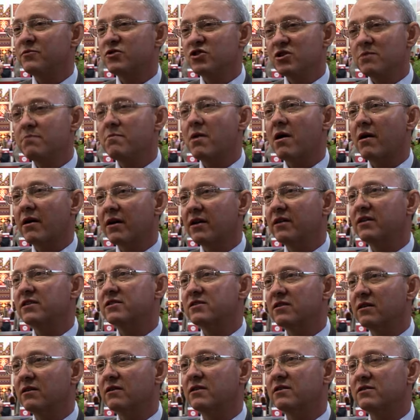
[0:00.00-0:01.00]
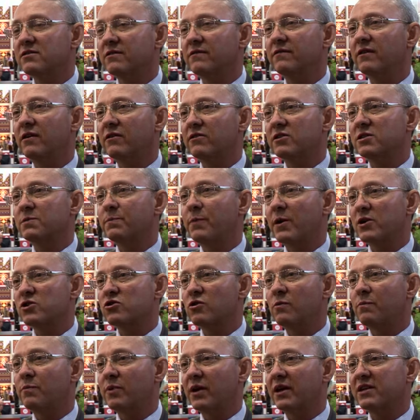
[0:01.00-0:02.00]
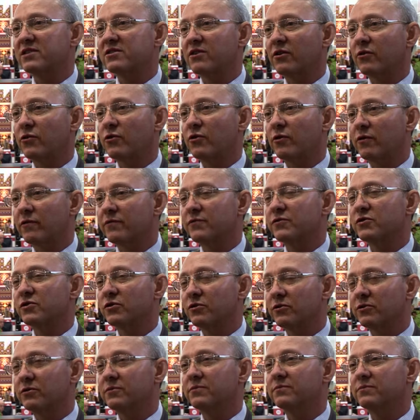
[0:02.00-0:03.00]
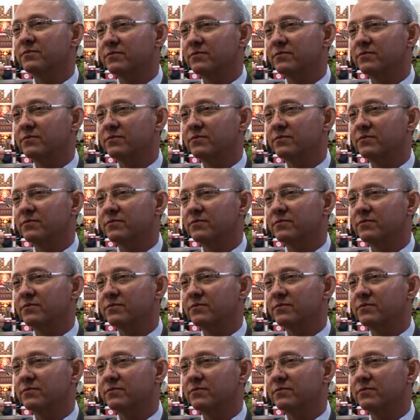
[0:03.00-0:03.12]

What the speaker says: Jimbaran is a very special place on earth. So.